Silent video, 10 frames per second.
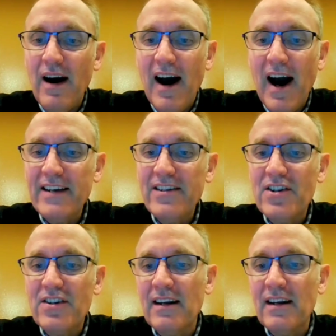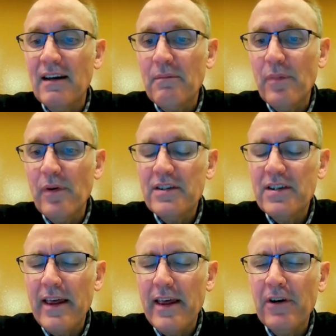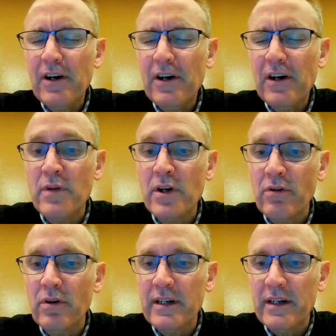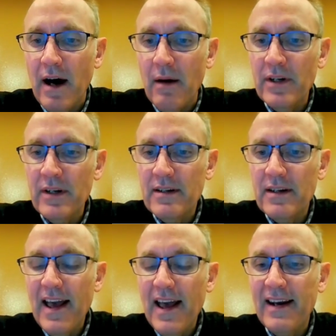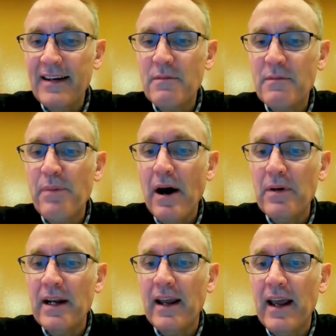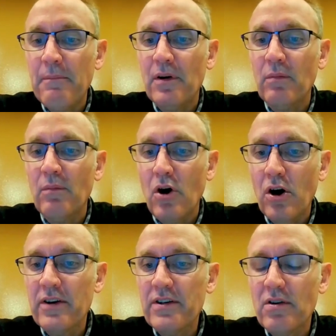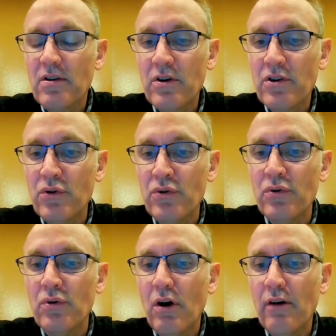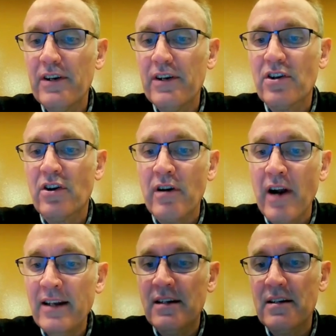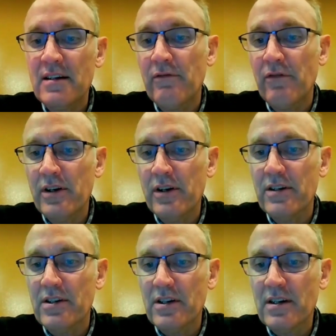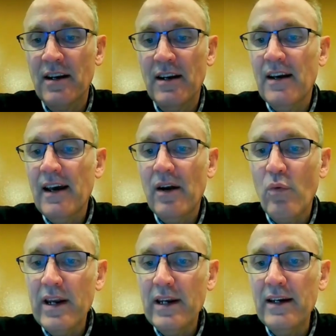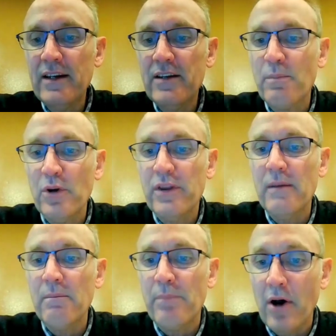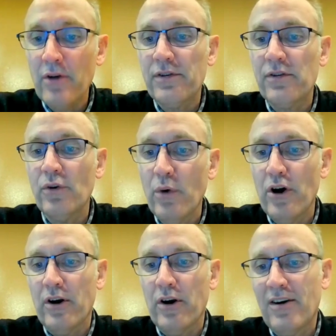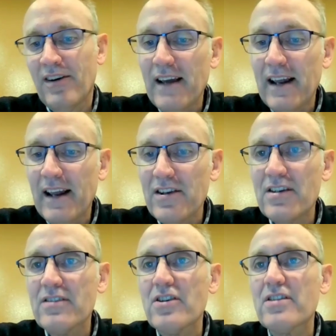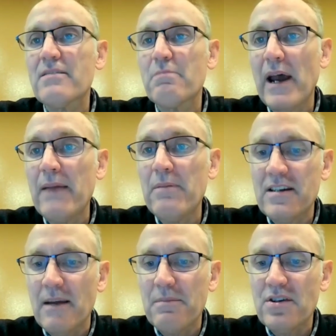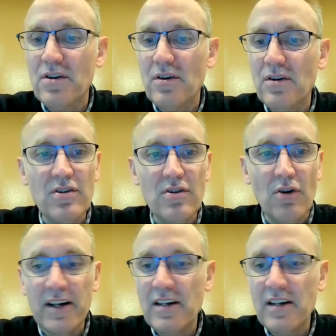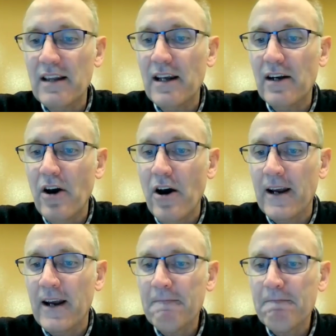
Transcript: I just think South Africa's mineral endowment and its public capital markets are two of its greatest advantages, and we need to put them both to work. And this is just baby steps to starting to get that going.